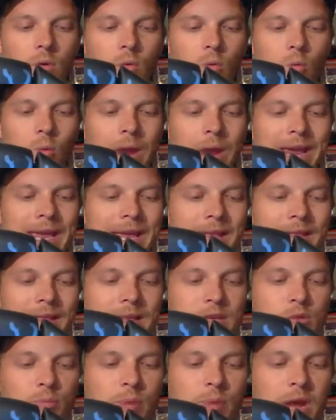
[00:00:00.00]
Waking
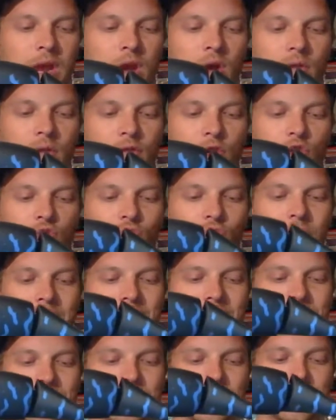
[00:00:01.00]
this bait over
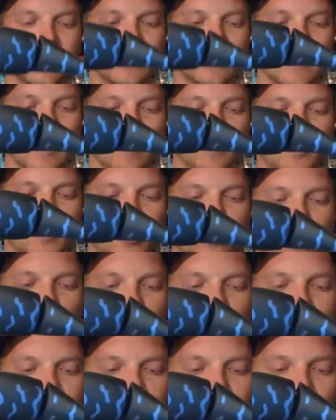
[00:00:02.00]
grass, stumps,
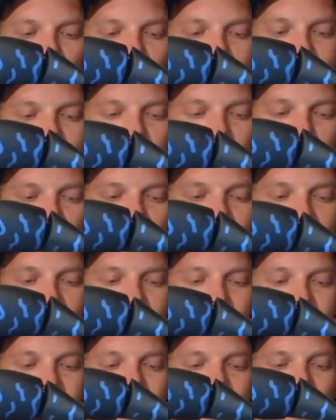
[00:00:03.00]
trees, or simply in
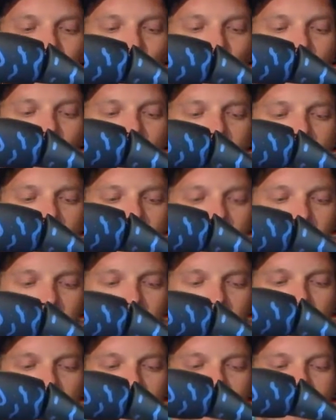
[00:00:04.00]
clear water
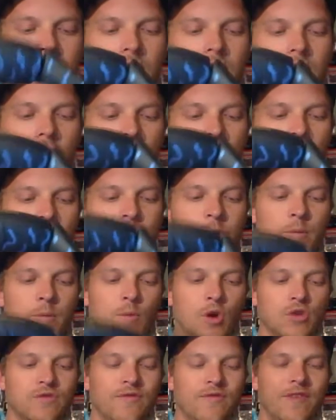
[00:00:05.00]
can call up the
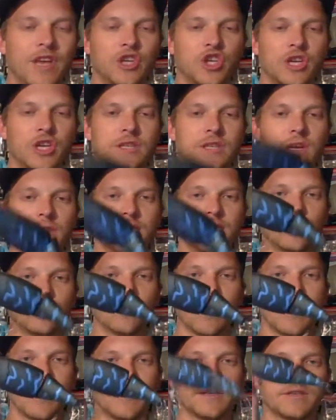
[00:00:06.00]
most vicious of
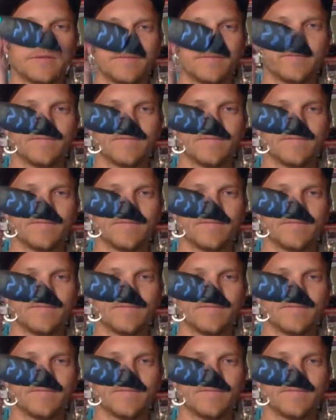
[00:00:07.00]
strikes.